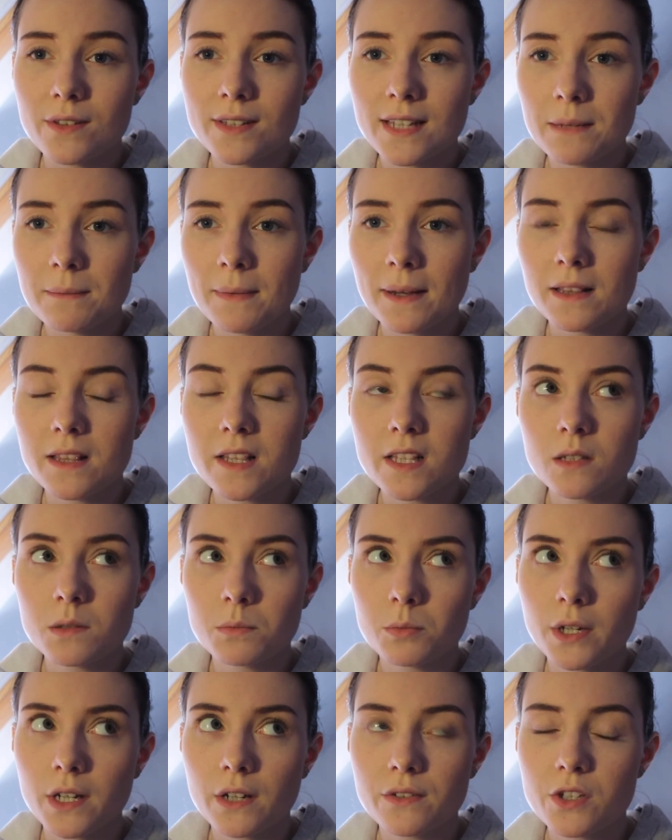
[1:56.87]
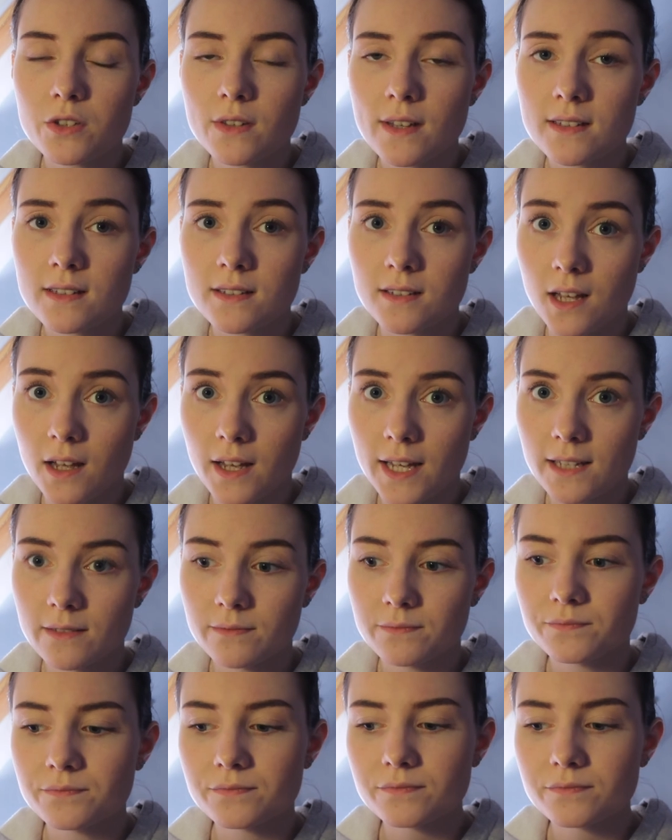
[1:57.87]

This came out in the spring of 2009,